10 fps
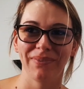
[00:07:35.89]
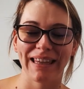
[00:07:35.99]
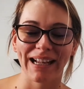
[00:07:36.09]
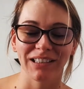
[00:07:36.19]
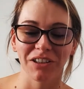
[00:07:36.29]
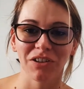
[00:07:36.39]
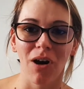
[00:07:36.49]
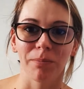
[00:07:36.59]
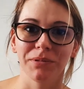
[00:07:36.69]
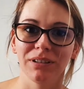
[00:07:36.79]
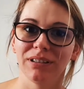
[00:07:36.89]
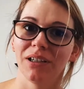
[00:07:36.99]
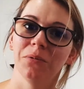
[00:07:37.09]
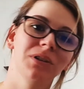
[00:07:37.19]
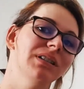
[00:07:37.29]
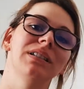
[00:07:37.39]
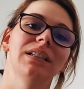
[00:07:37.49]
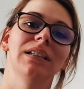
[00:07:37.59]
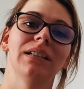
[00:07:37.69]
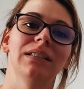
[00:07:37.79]
That stopped. There was
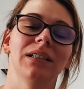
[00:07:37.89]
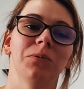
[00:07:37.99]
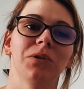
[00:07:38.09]
a